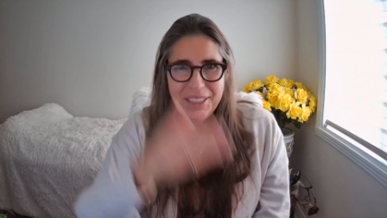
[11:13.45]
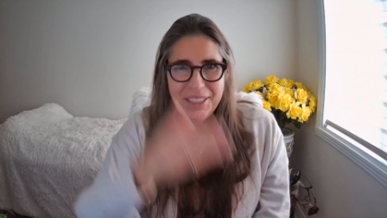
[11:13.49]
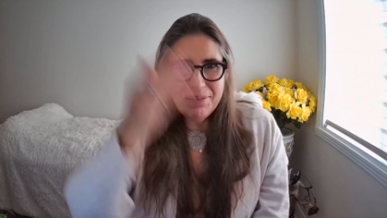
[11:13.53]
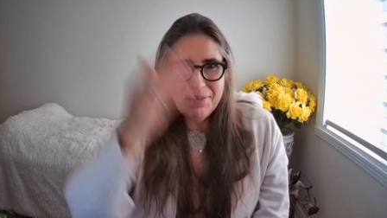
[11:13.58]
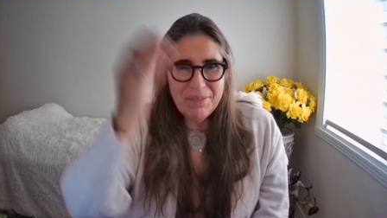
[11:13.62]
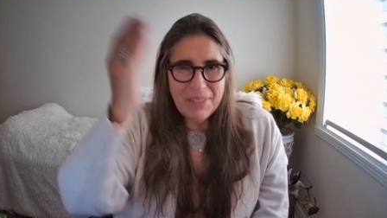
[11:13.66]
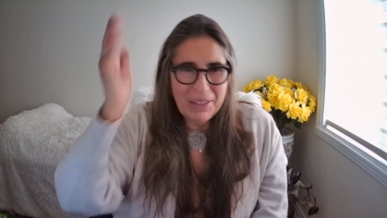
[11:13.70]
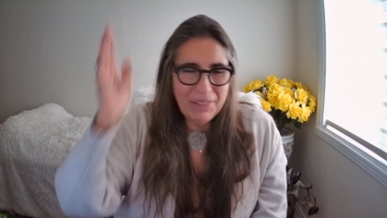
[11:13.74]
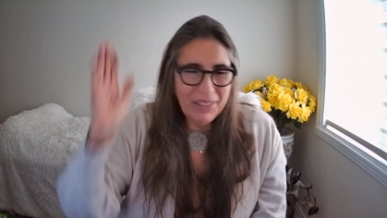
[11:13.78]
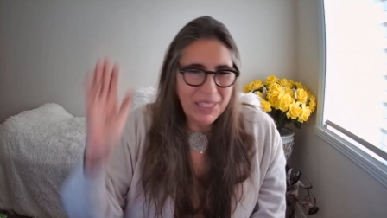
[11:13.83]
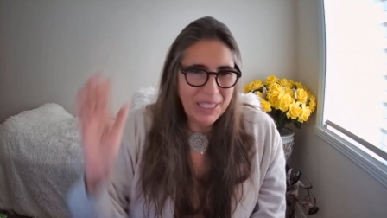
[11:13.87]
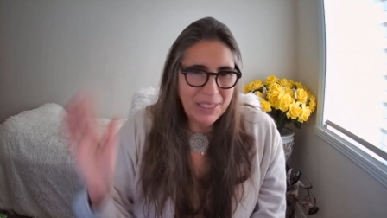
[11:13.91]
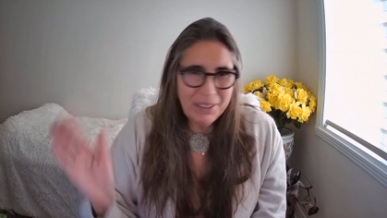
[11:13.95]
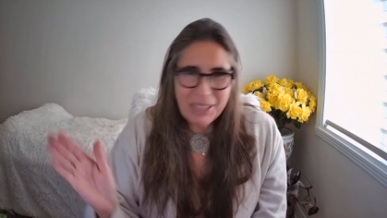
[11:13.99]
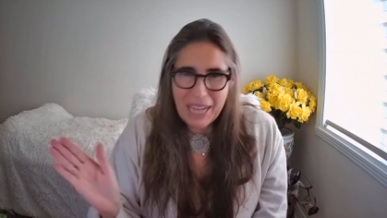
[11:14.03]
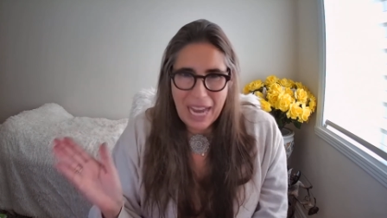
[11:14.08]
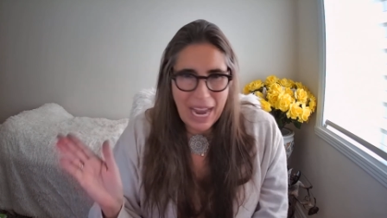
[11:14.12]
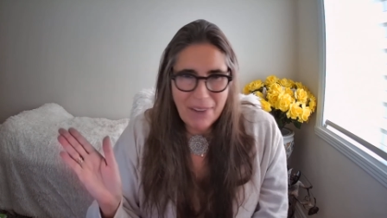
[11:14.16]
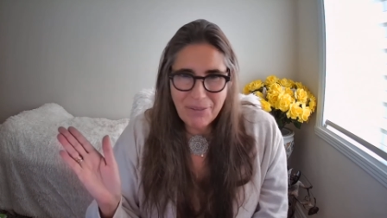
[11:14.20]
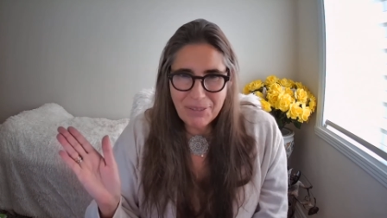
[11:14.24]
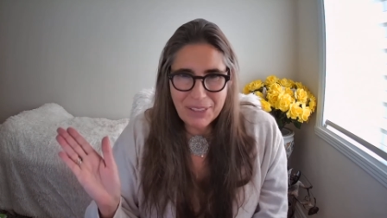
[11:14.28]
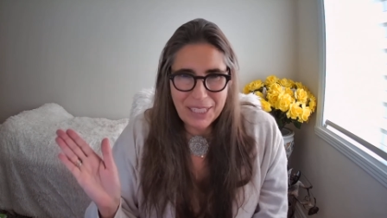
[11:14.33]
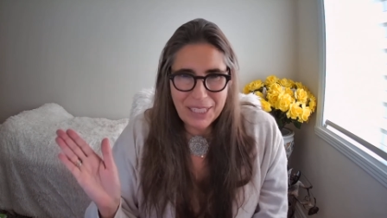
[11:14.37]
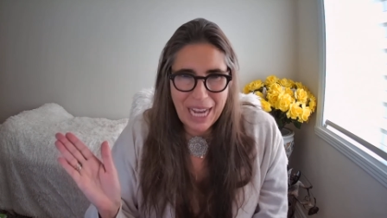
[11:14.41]
maybe
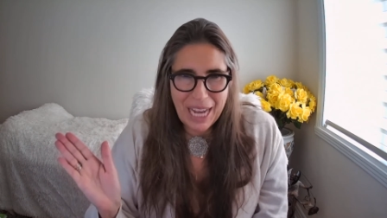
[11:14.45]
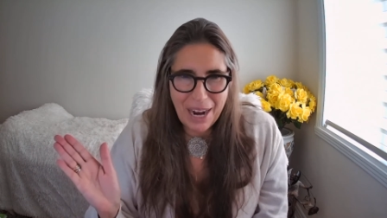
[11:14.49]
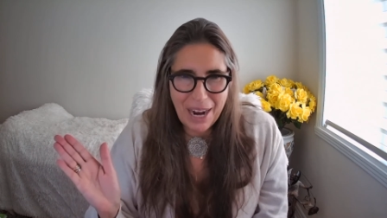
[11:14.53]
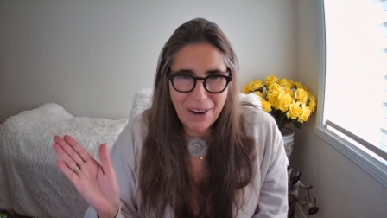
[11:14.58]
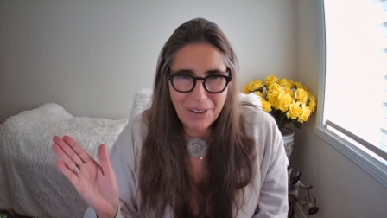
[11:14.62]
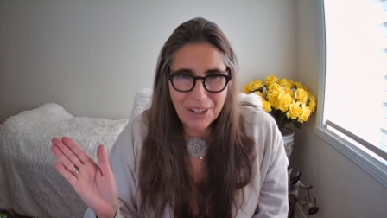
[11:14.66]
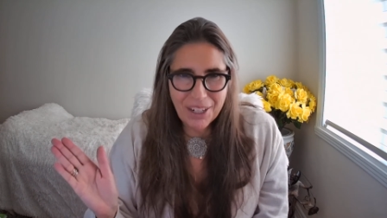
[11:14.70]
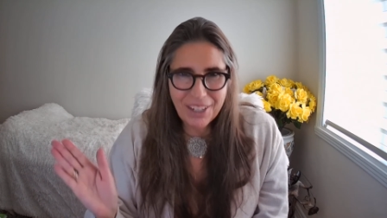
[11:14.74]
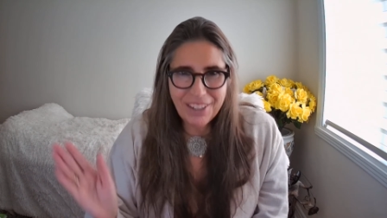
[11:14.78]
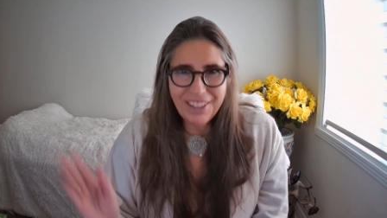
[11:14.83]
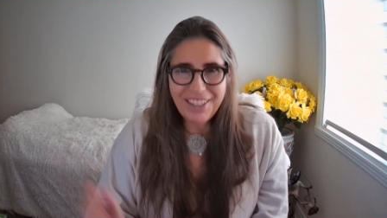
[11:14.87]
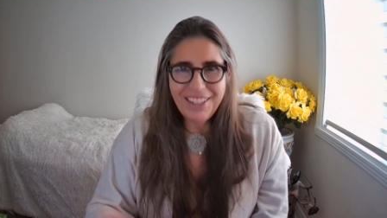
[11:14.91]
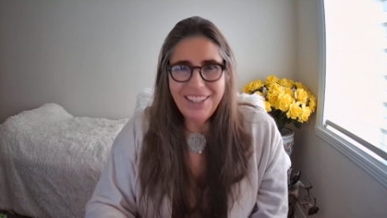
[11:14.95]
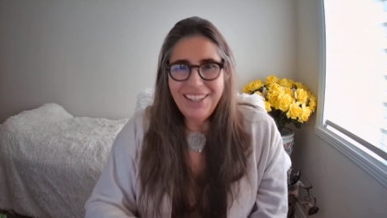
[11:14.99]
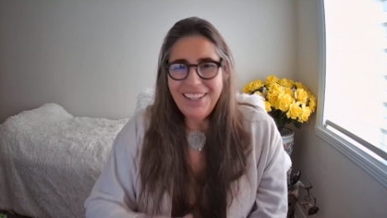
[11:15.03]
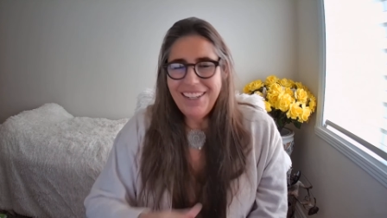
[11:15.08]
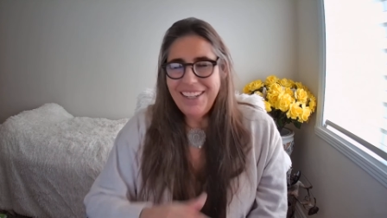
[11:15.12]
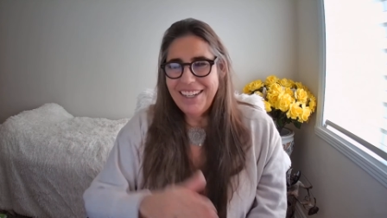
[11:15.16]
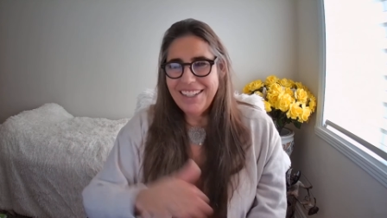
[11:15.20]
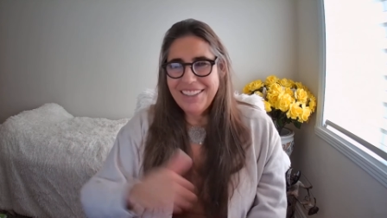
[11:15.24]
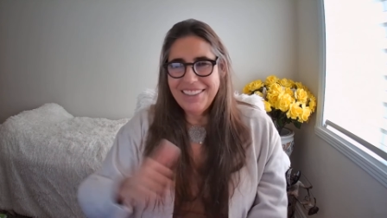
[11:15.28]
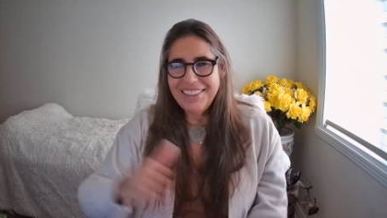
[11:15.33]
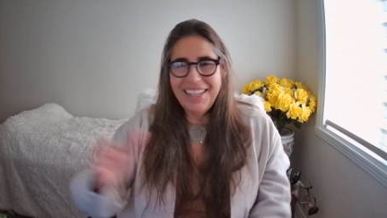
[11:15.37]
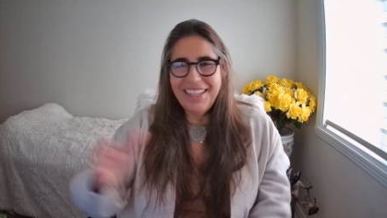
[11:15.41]
half an hour,
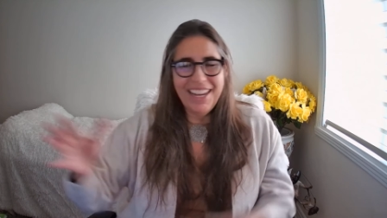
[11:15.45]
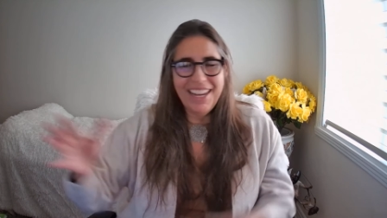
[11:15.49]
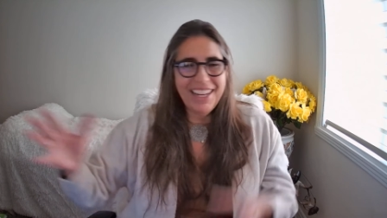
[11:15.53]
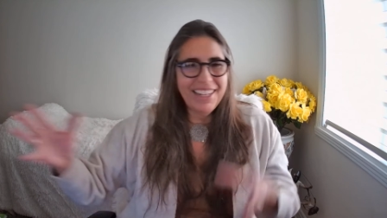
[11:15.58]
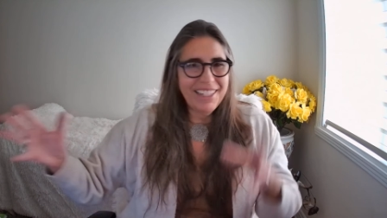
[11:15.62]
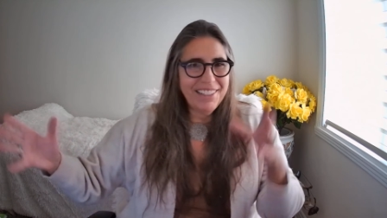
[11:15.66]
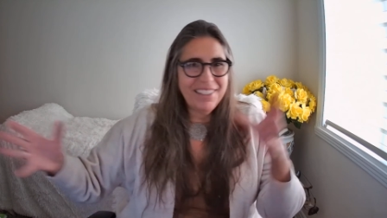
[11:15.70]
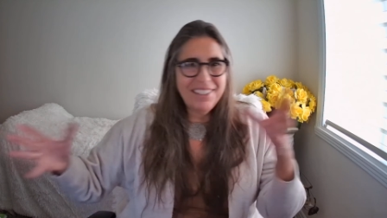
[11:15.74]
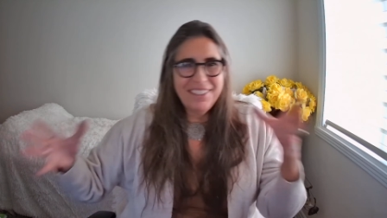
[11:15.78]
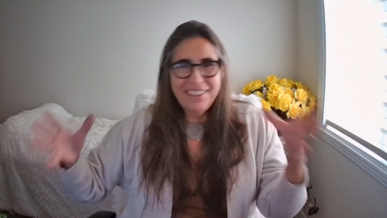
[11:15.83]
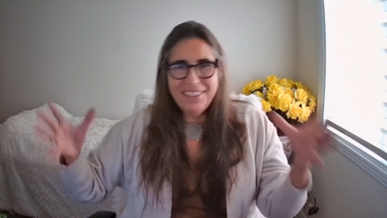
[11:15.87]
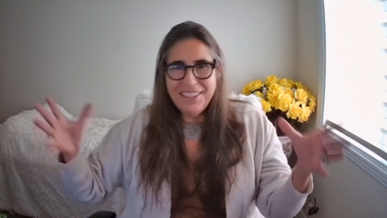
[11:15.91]
and then